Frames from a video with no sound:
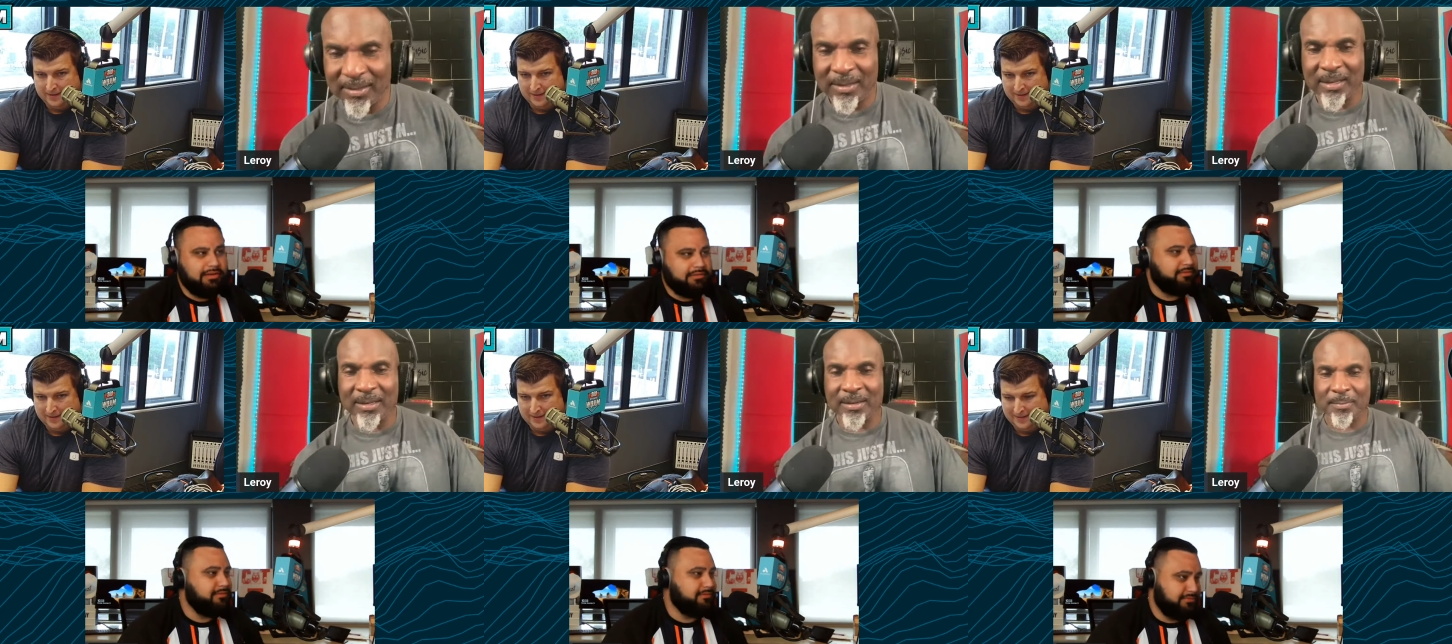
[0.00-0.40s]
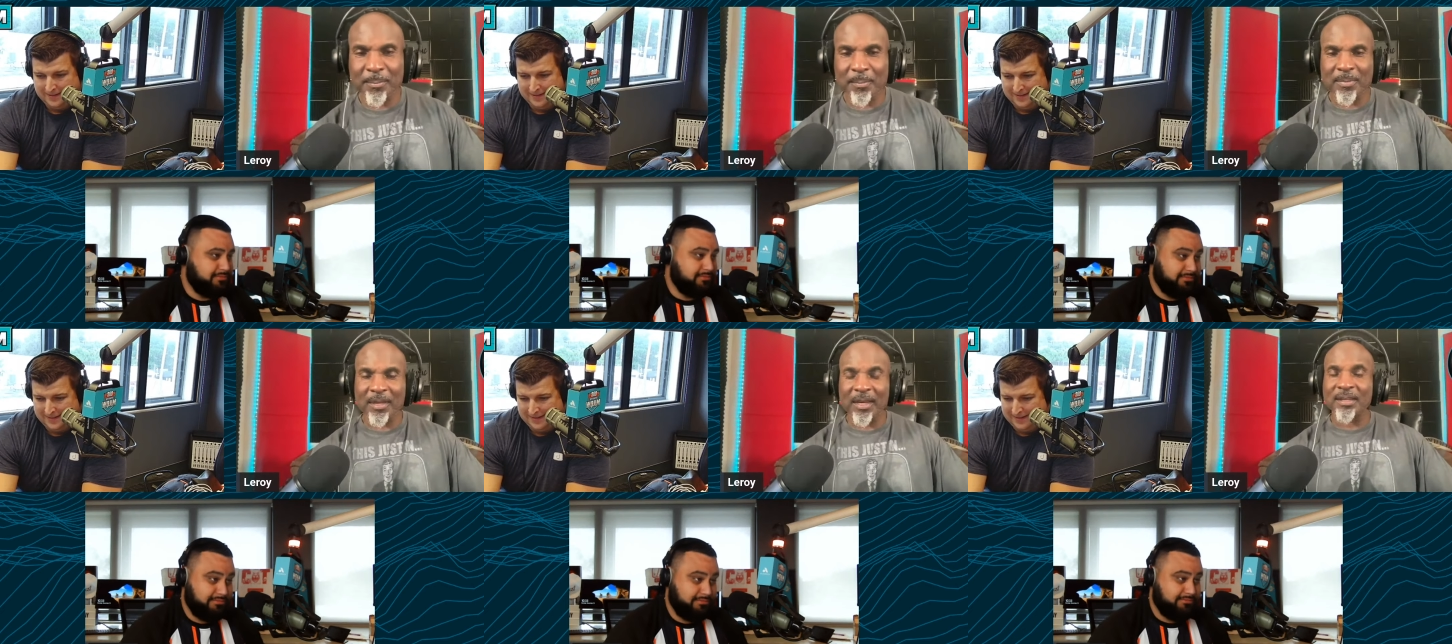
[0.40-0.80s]
Speaker 1: it
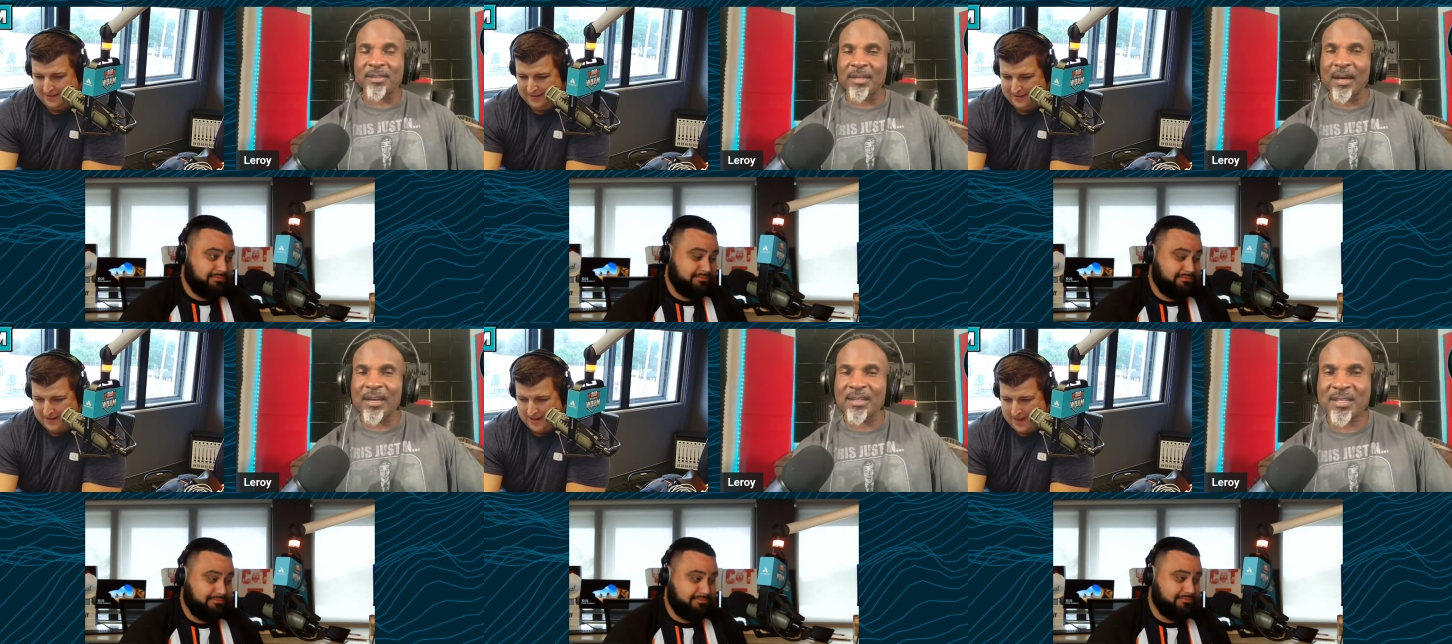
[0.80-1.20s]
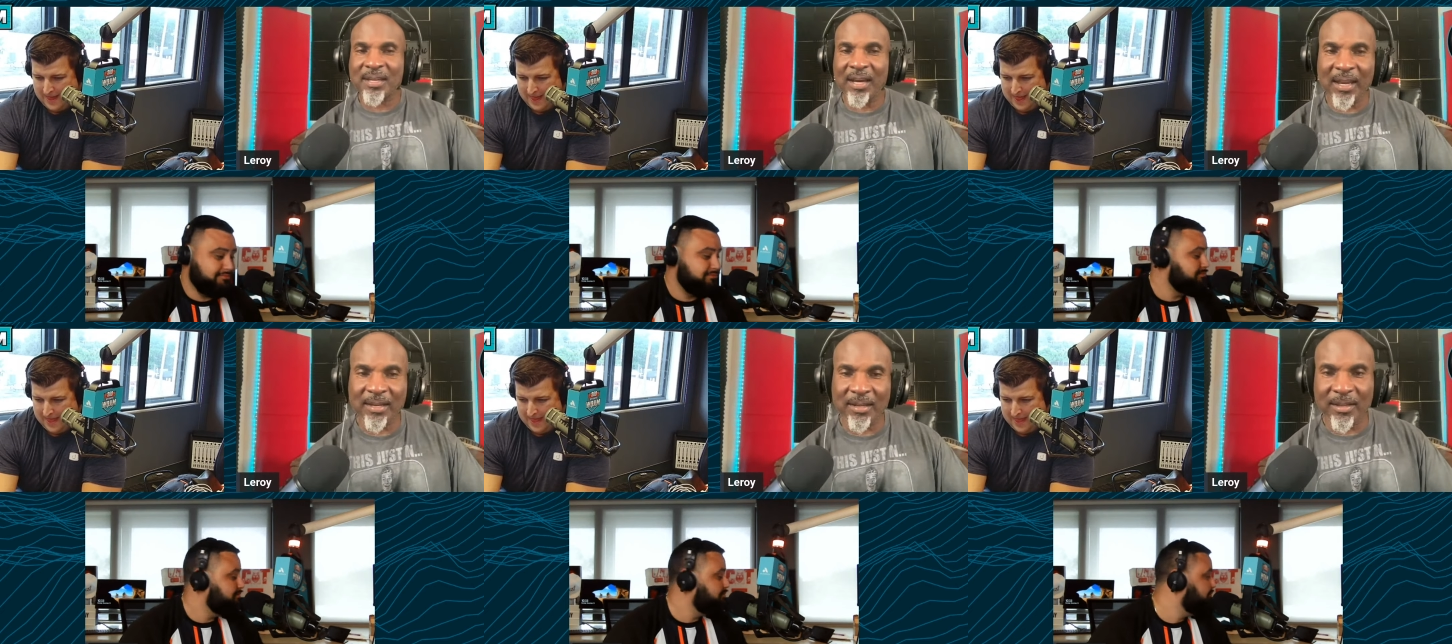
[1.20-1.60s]
it does kind
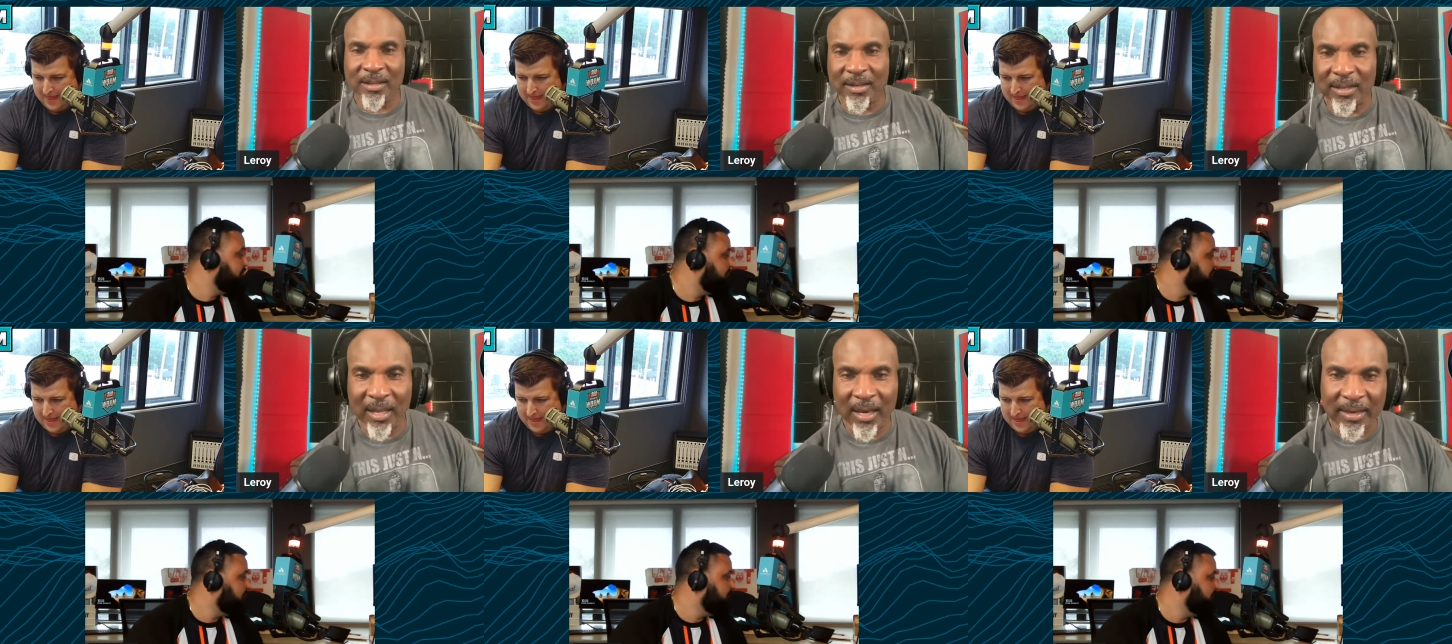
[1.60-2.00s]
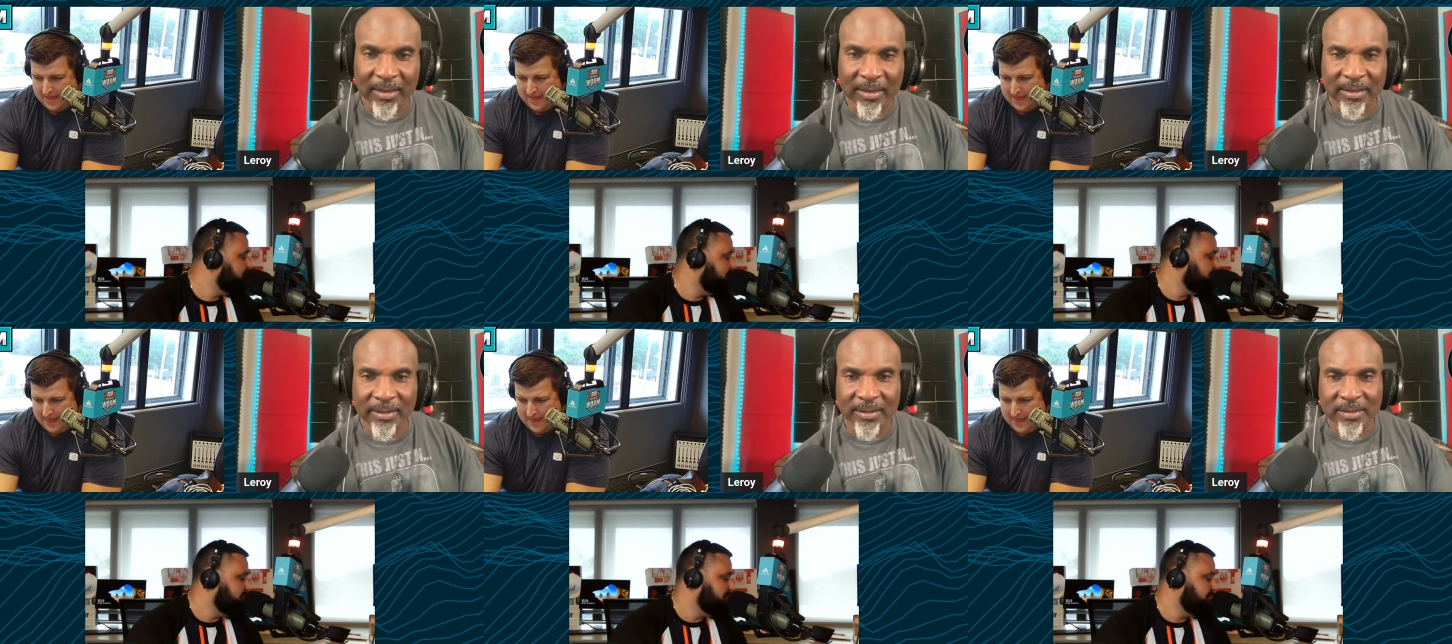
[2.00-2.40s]
of look like
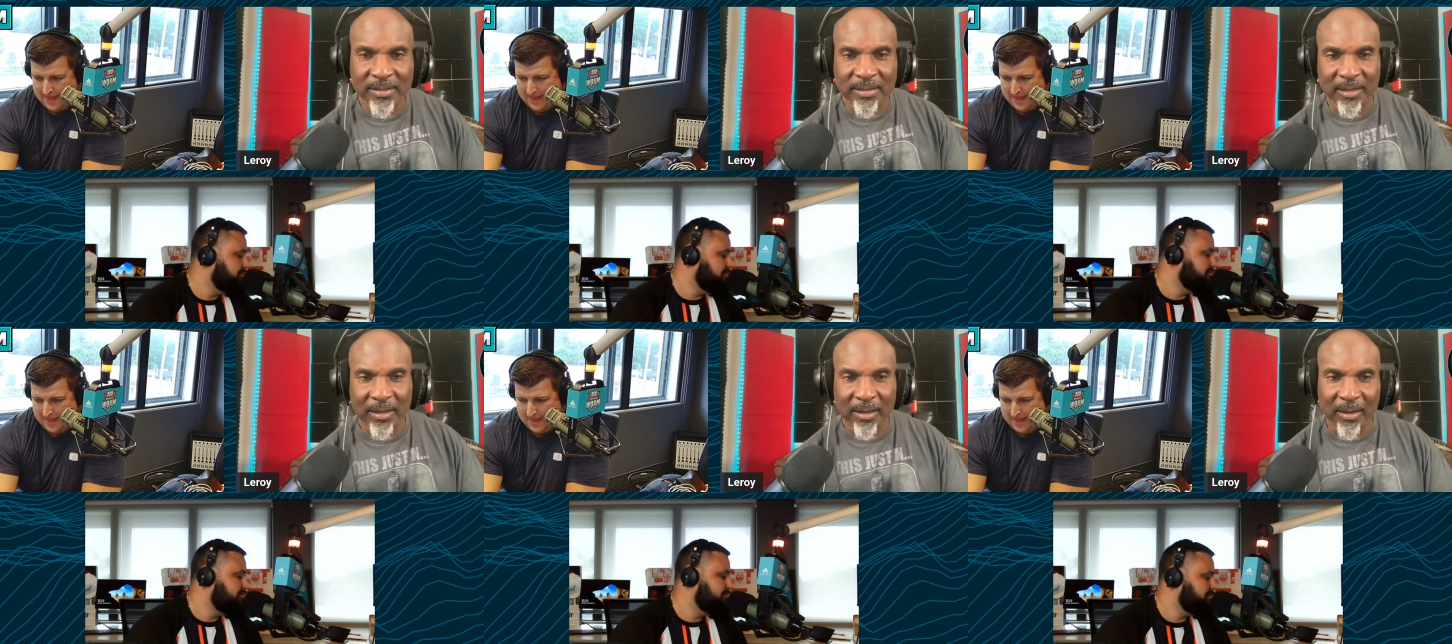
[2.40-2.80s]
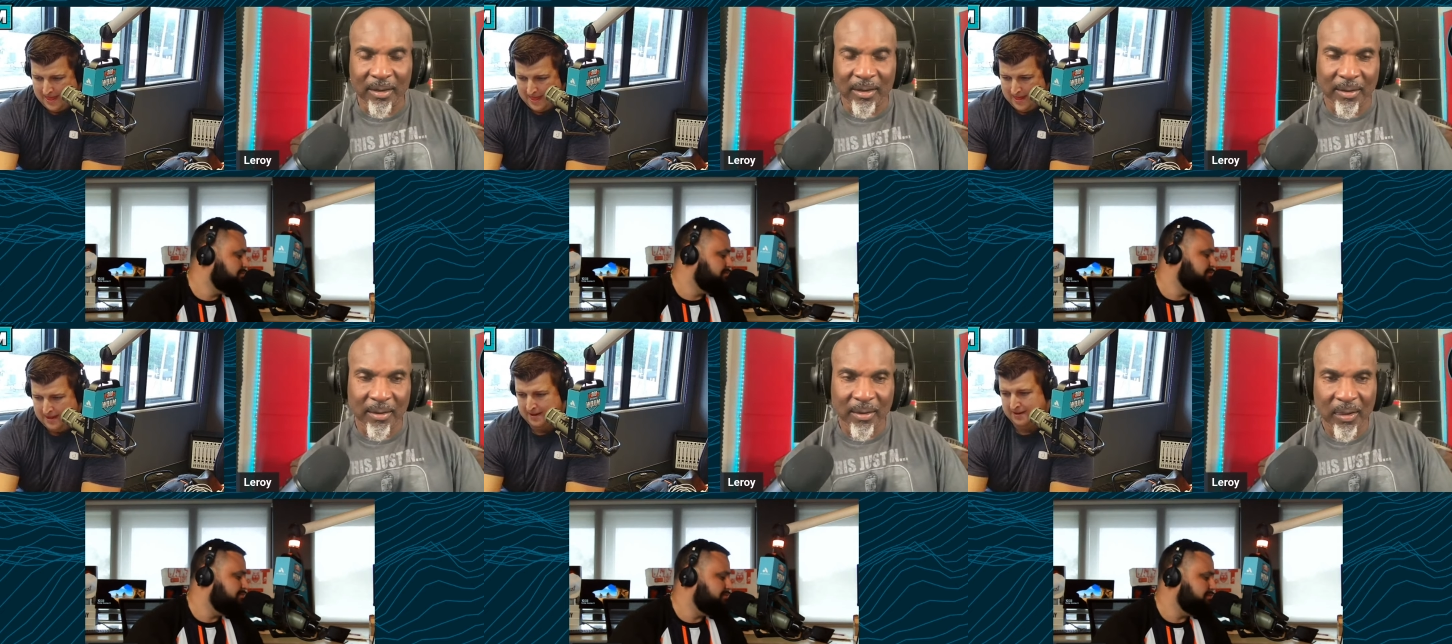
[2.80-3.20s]
he's uh